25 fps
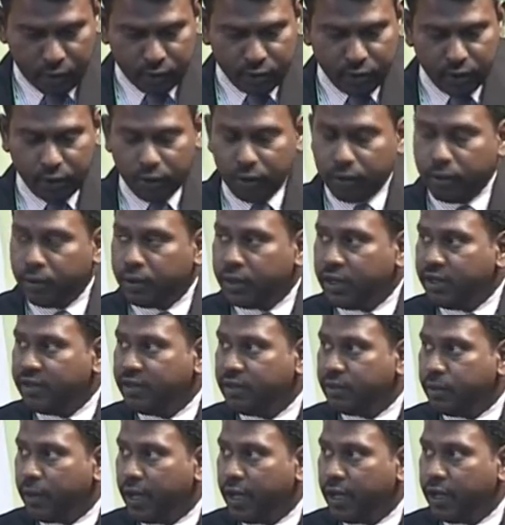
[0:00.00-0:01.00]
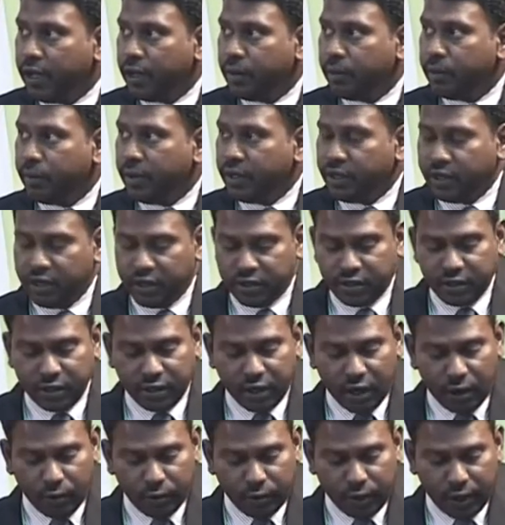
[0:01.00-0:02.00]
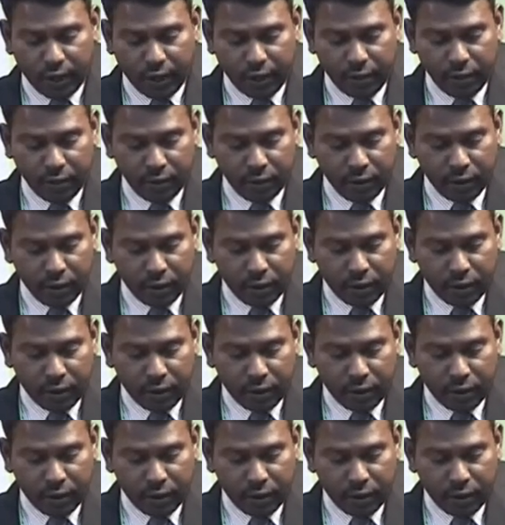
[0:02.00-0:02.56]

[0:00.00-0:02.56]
So this is my presentation outline.